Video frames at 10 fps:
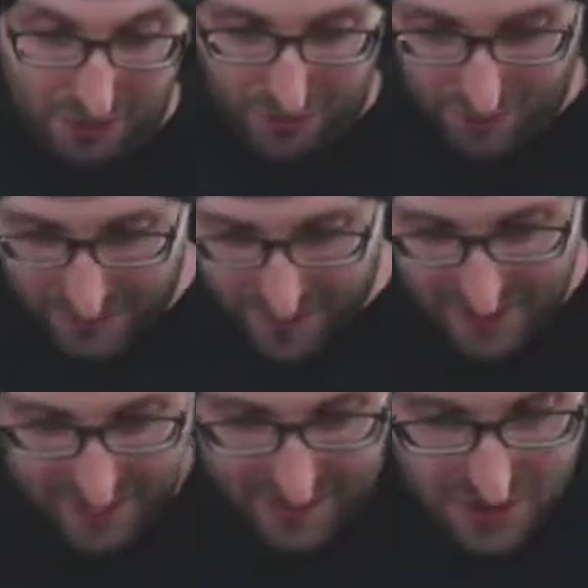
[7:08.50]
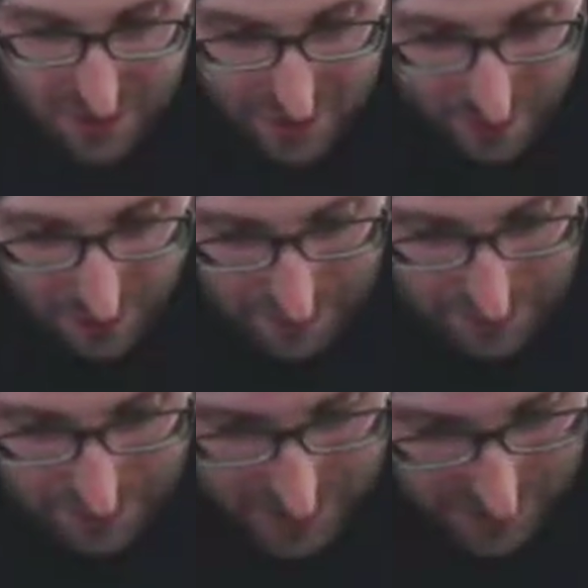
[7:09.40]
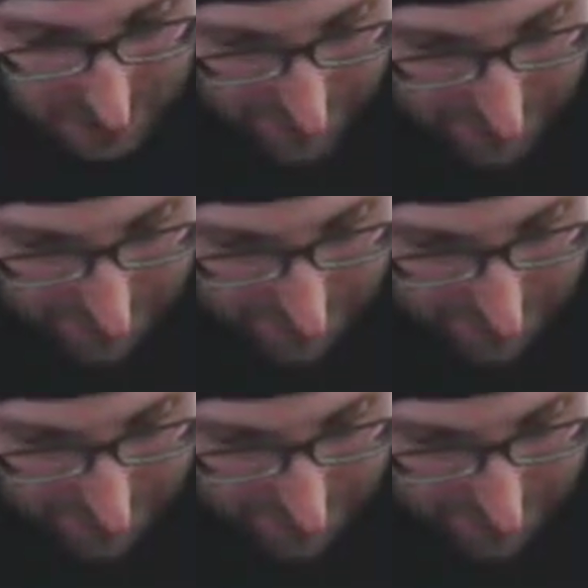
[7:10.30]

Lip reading: cool. This one I'm probably keeping,